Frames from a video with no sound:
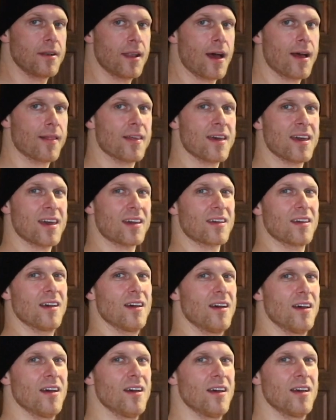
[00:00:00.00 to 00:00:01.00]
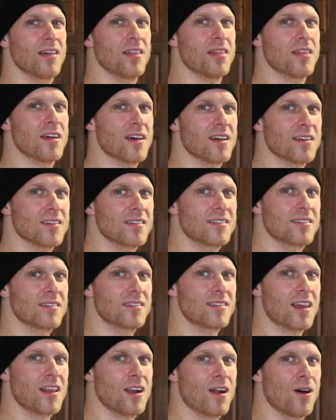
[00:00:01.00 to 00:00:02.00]
Not like
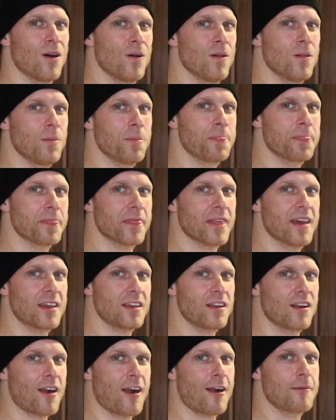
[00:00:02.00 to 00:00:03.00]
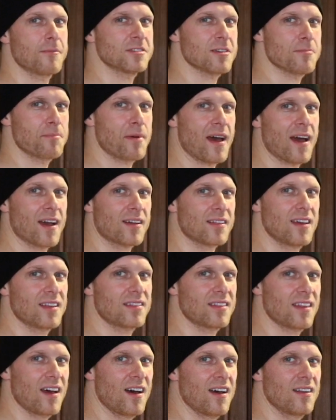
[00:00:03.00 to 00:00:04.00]
this, you know, like your arms are back
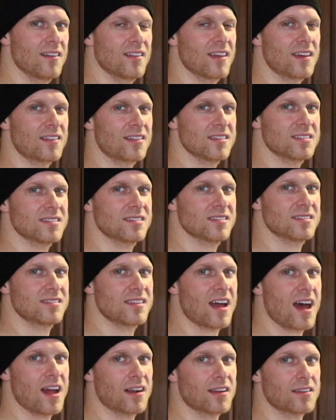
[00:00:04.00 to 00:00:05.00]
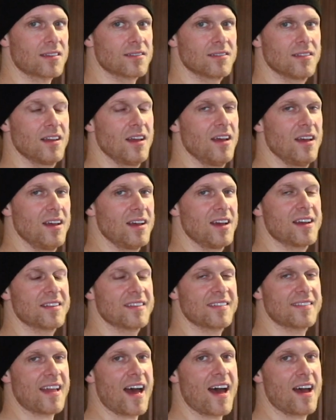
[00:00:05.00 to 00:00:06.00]
like that. Like this is not,
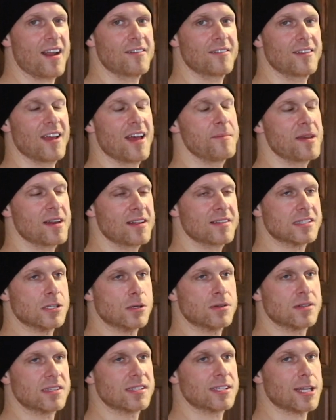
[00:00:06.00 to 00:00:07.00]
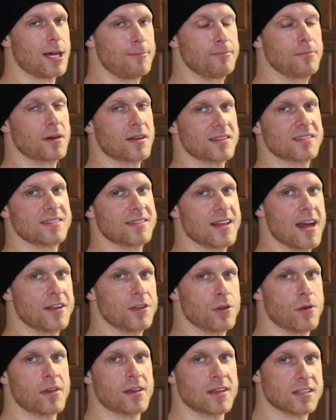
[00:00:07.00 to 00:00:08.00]
it's not, I mean, it's doing something, but it's not
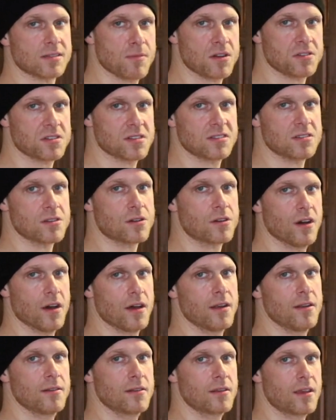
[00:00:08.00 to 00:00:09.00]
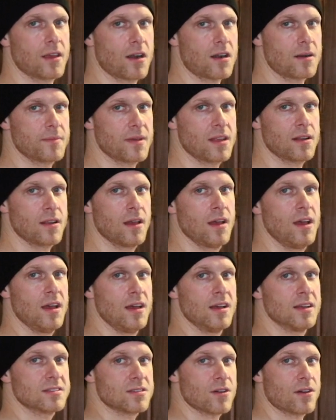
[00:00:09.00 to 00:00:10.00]
doing as much as you could. You know what I mean?
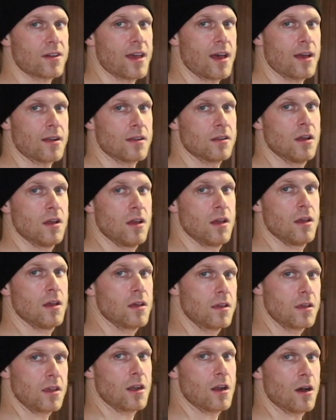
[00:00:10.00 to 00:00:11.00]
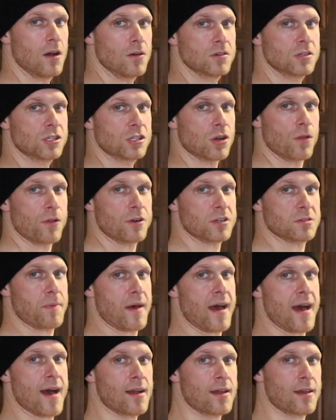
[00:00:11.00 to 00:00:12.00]
So again, you know, shoulders
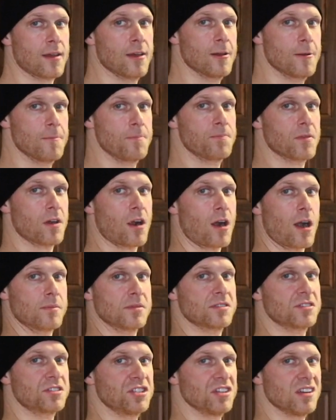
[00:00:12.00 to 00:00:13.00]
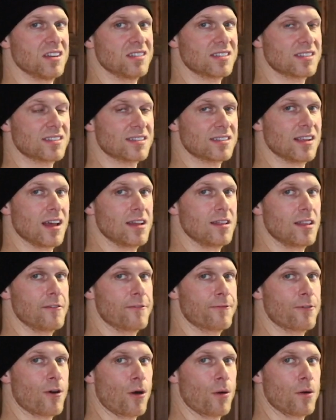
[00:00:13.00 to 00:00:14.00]
back, arms just slightly
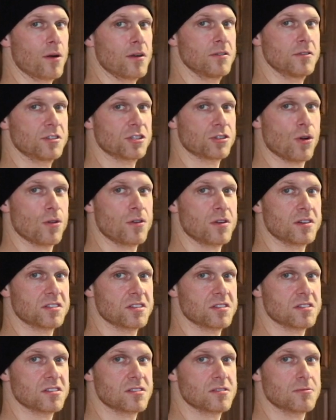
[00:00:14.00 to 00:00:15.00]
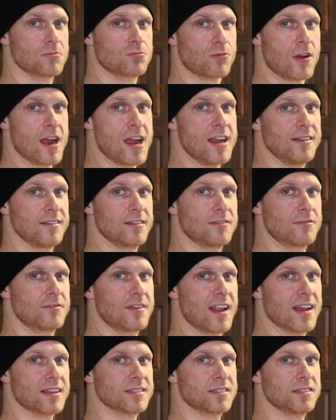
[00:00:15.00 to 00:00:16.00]
forward, shoulders just right
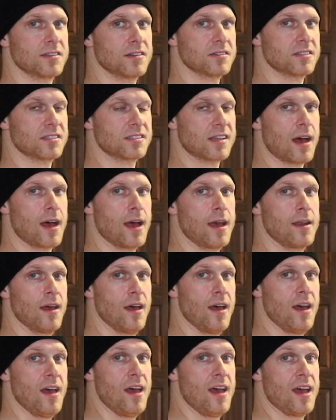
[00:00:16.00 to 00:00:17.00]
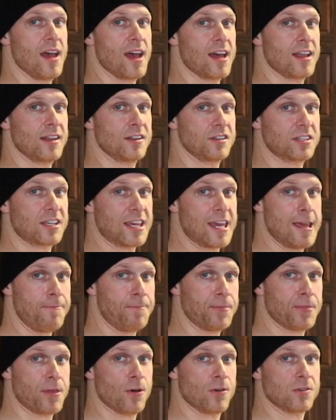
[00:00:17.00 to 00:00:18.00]
next to your side, and
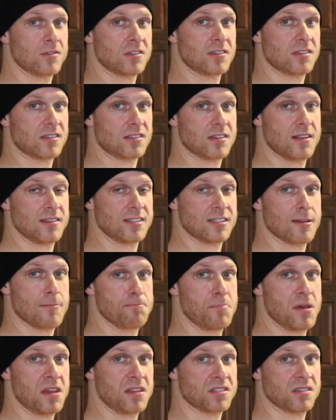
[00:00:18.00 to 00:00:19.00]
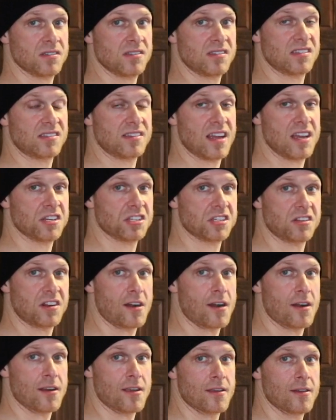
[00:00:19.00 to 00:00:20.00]
keep those sons of bitches
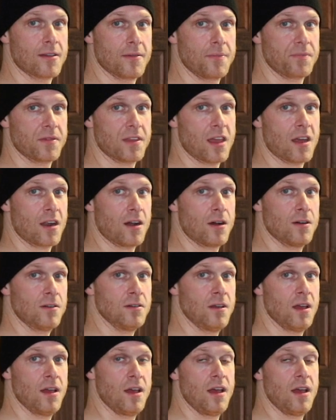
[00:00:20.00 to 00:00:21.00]
stationary you know?